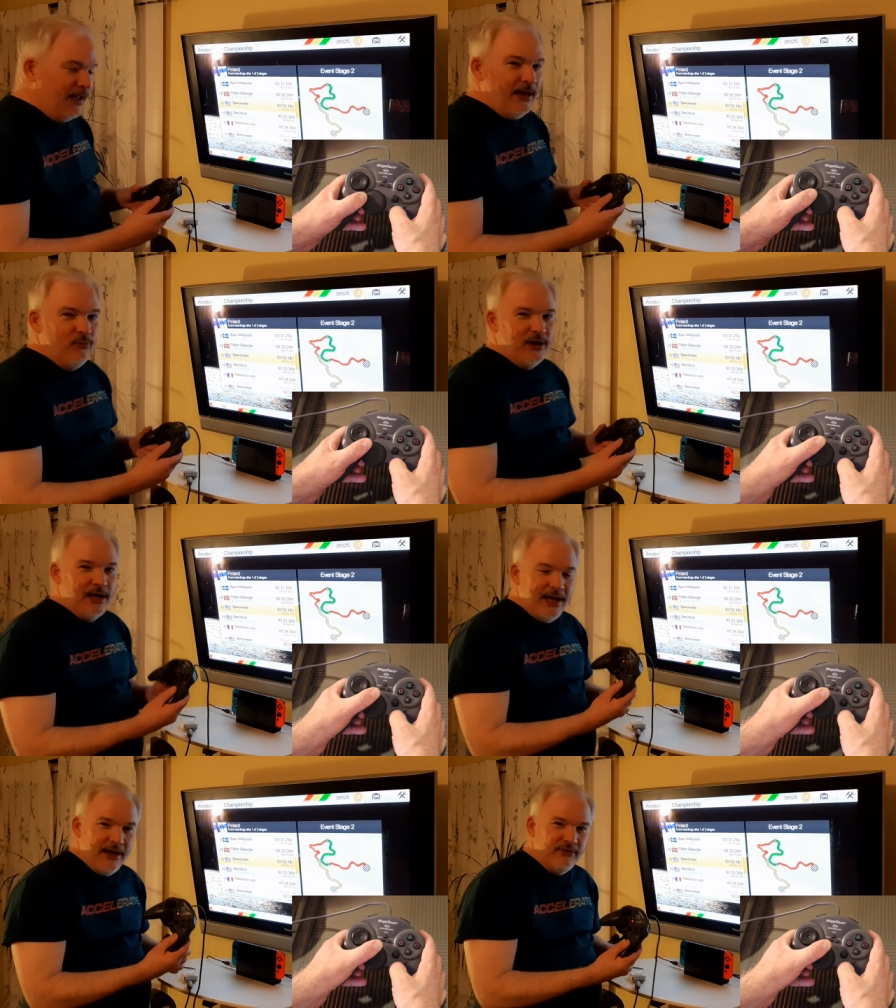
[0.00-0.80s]
And when
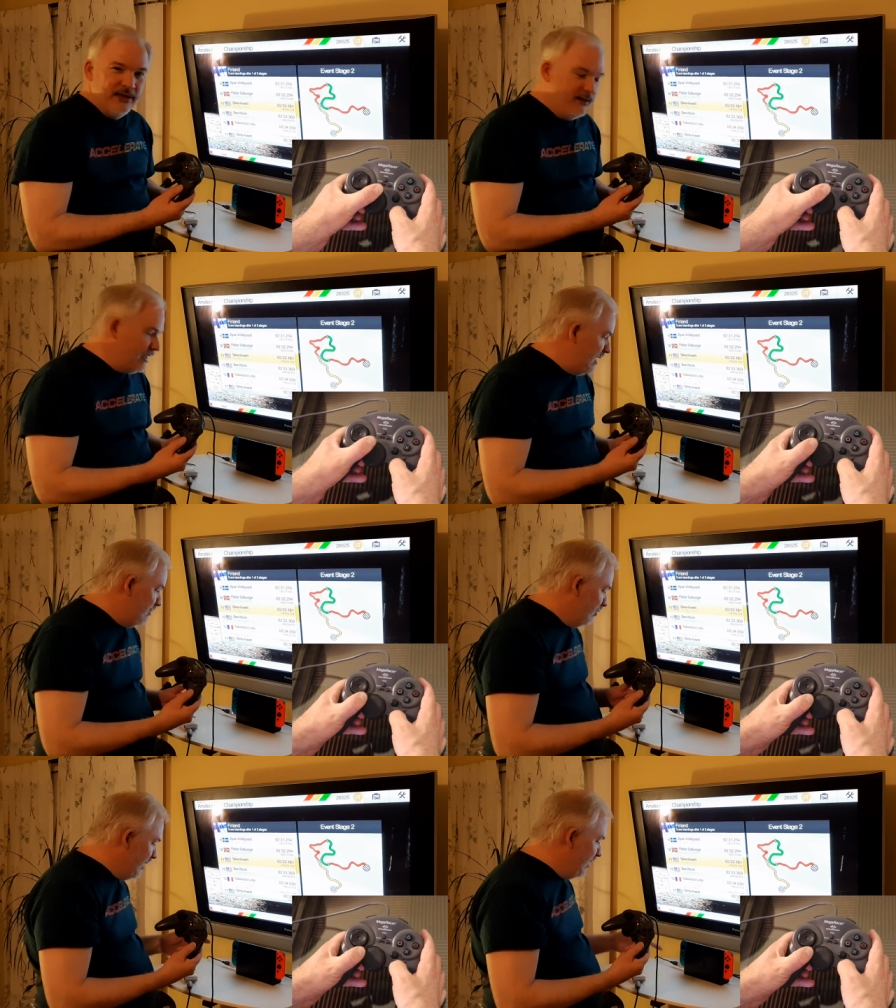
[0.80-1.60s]
I have it in
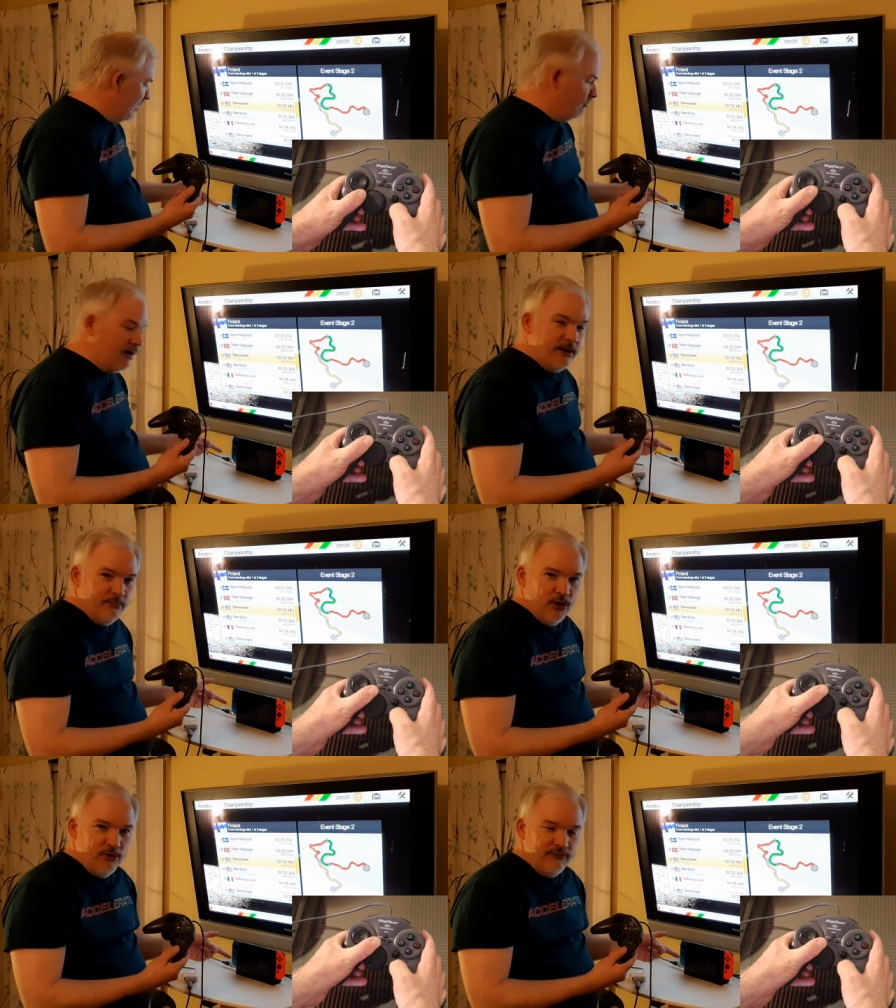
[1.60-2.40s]
that blinking red
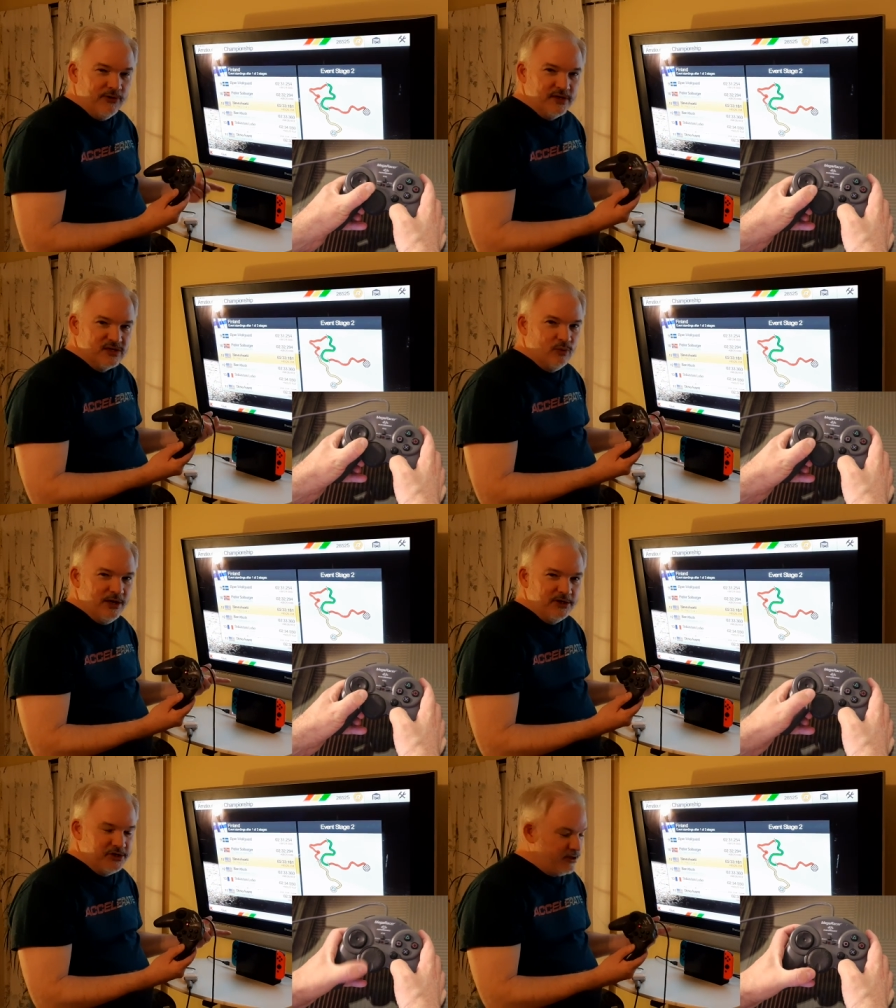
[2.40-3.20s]
mode for the
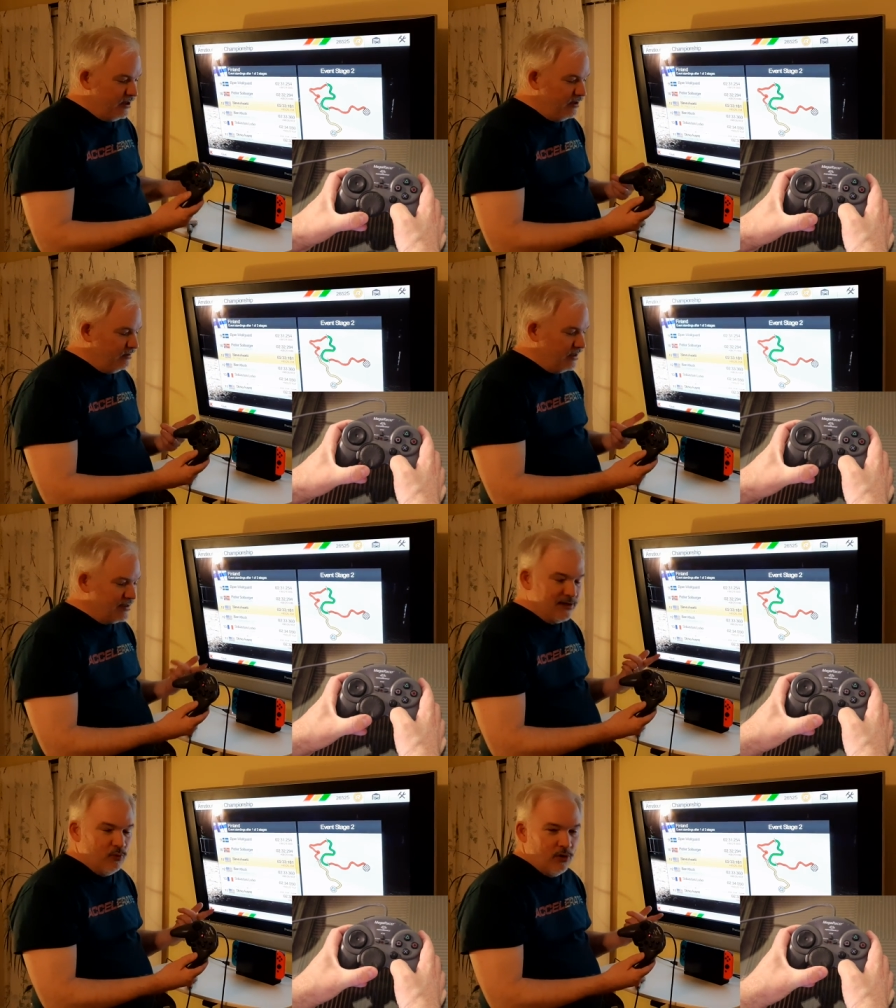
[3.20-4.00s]
Switch, it
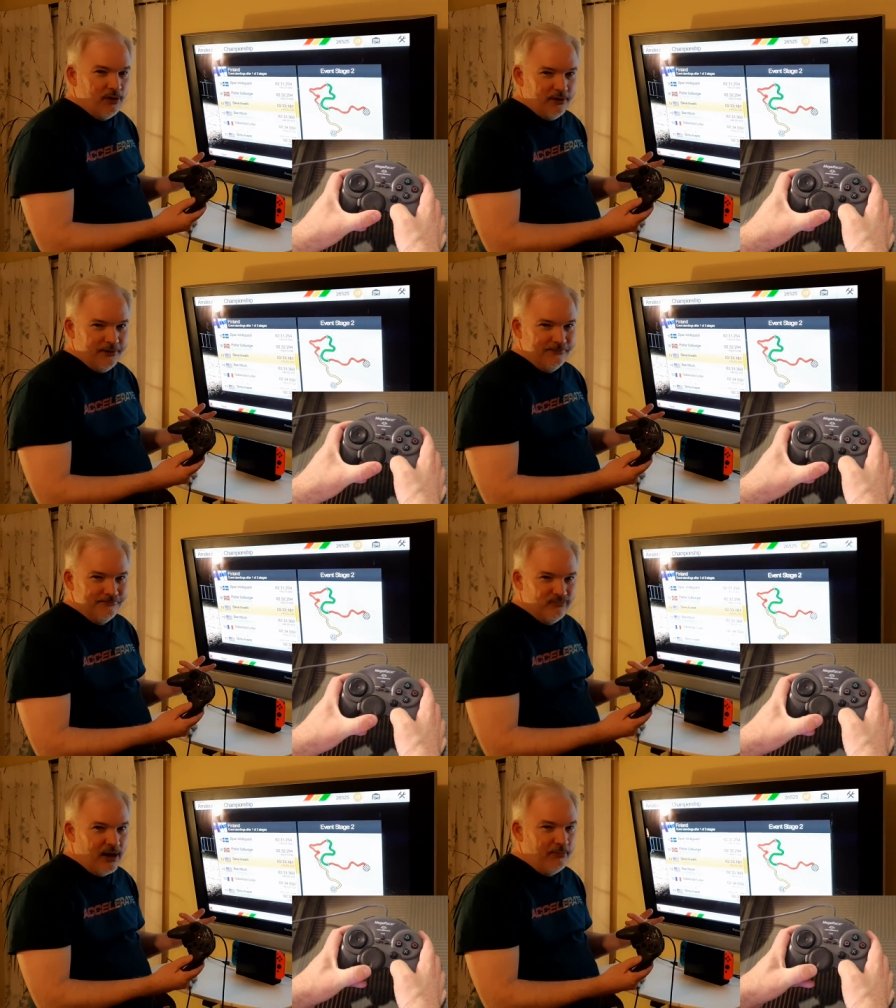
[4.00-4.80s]
doesn't work
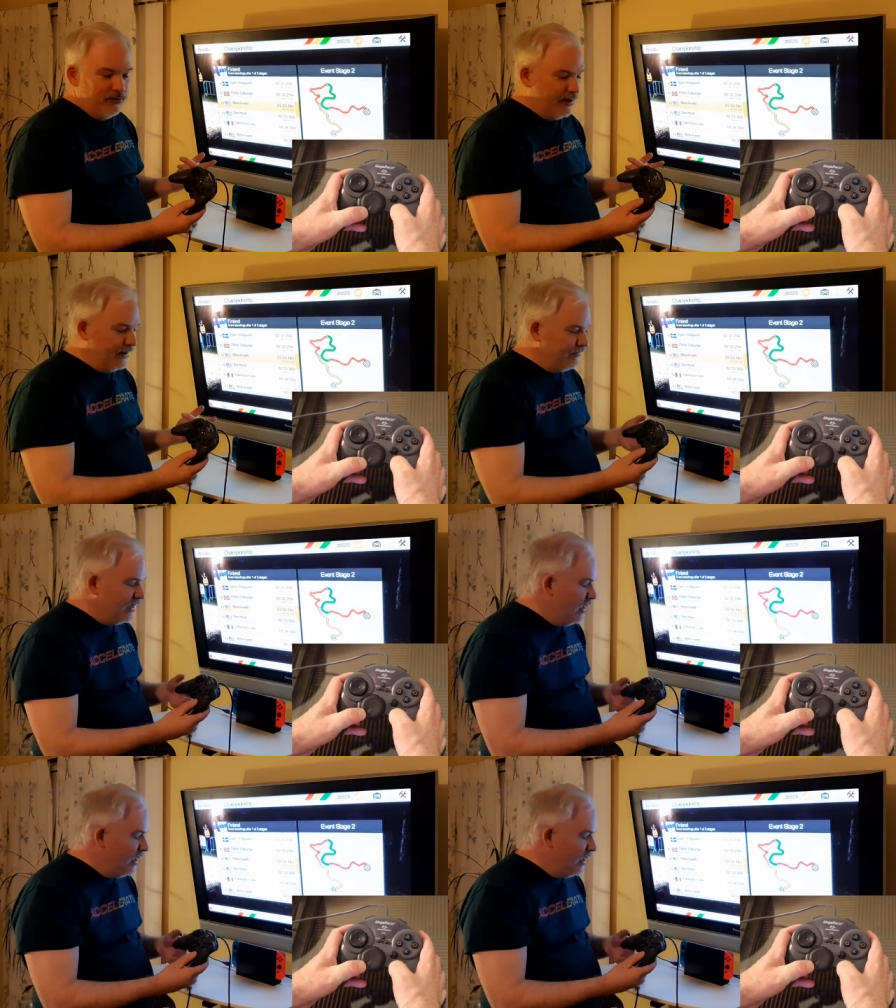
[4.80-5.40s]
properly.